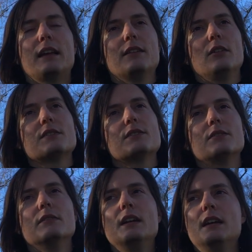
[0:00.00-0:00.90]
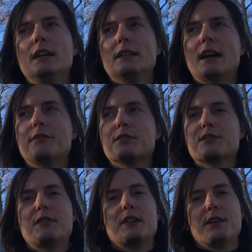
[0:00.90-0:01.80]
And also, life
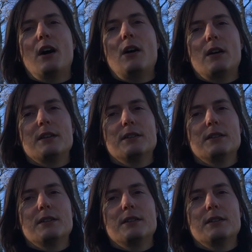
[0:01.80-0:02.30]
was very hard.